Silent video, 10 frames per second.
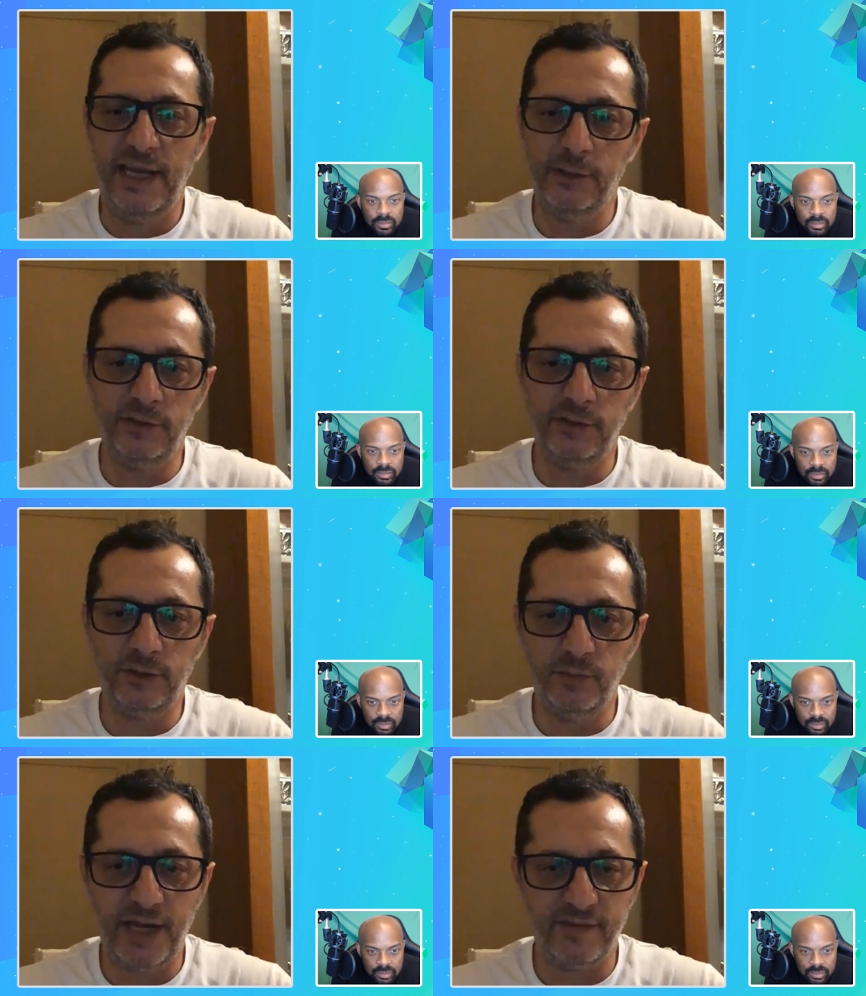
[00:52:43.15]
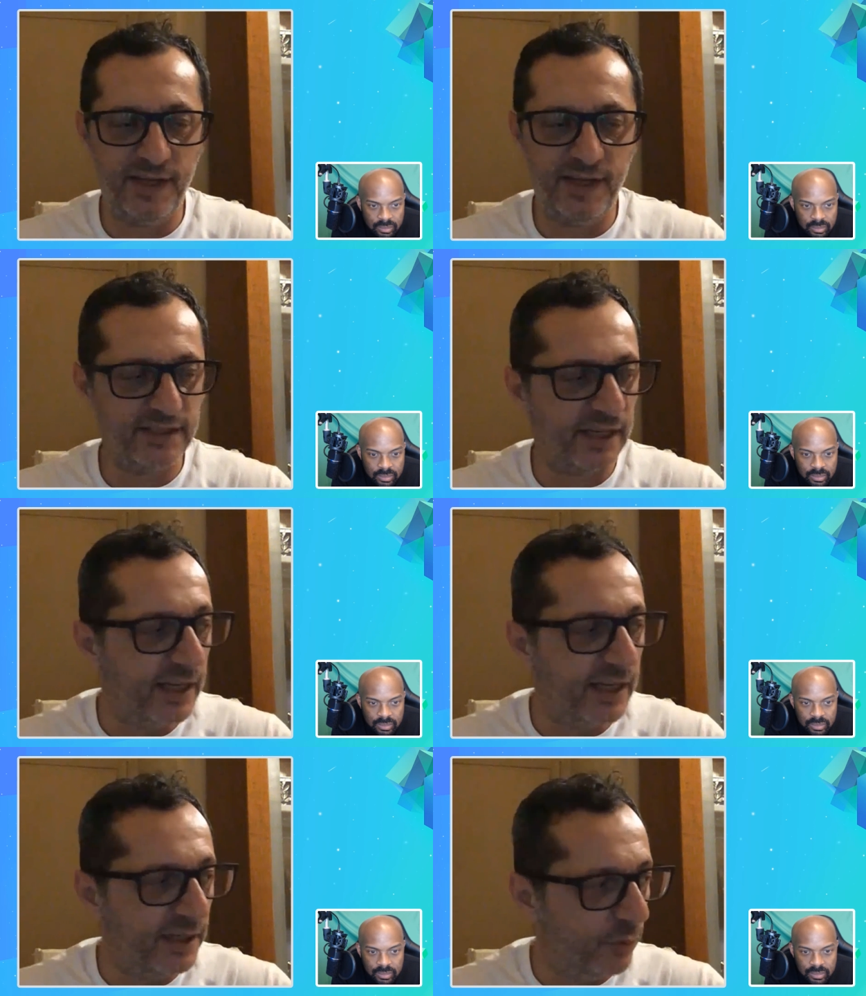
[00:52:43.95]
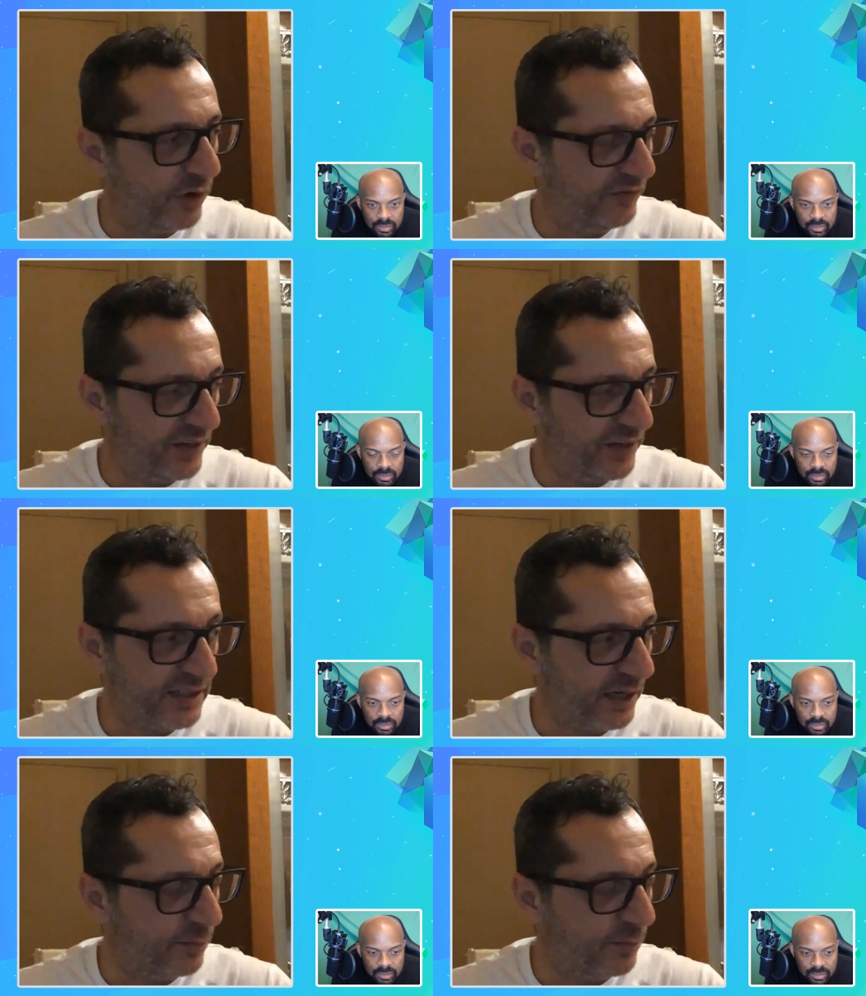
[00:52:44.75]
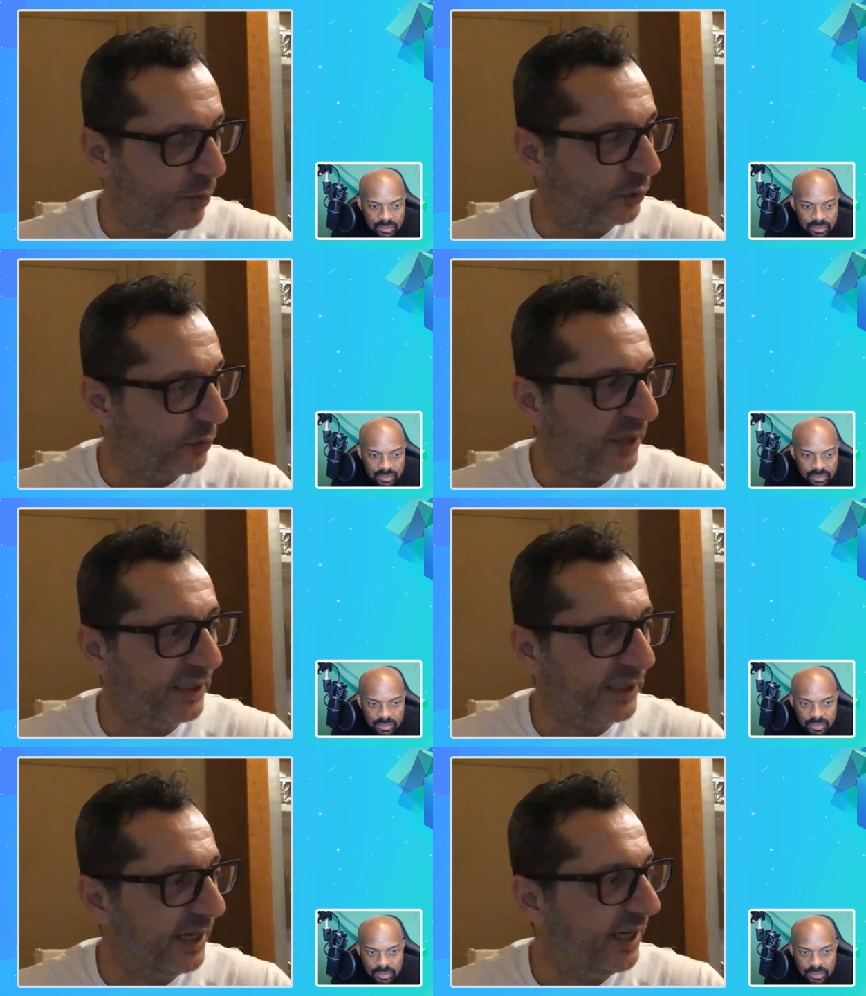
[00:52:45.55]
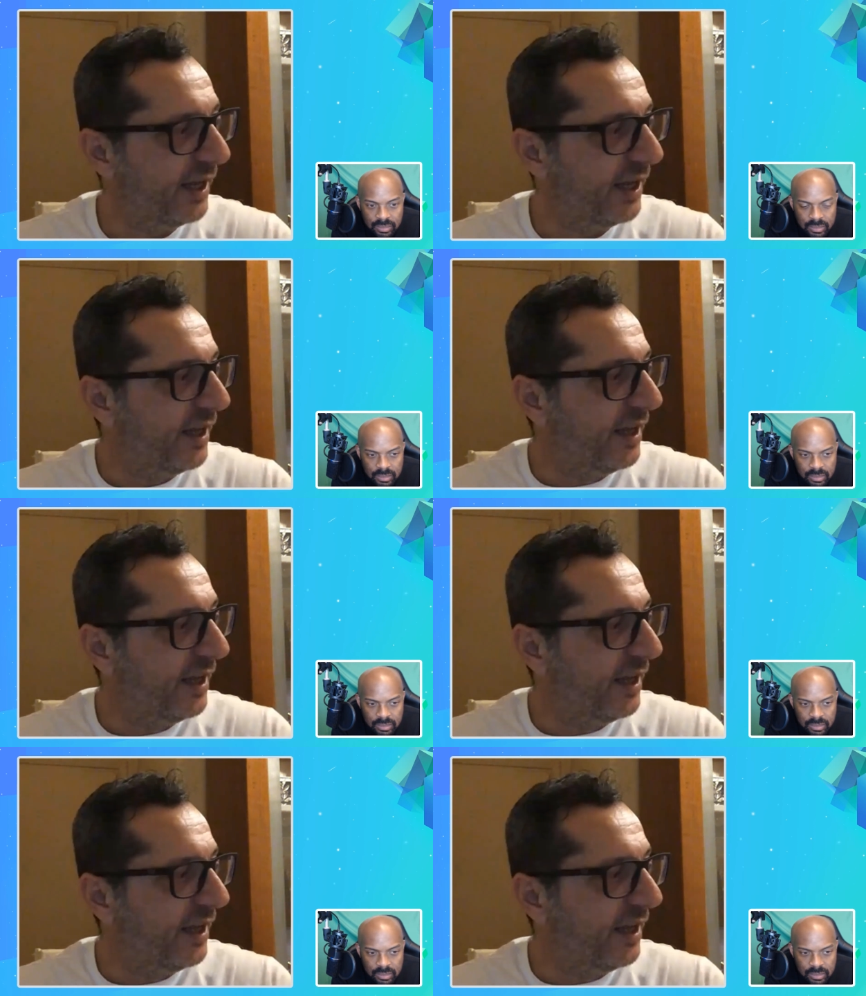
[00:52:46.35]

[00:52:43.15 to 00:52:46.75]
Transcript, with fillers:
Speaker 1: in order to make the check-in more efficient and more automatically.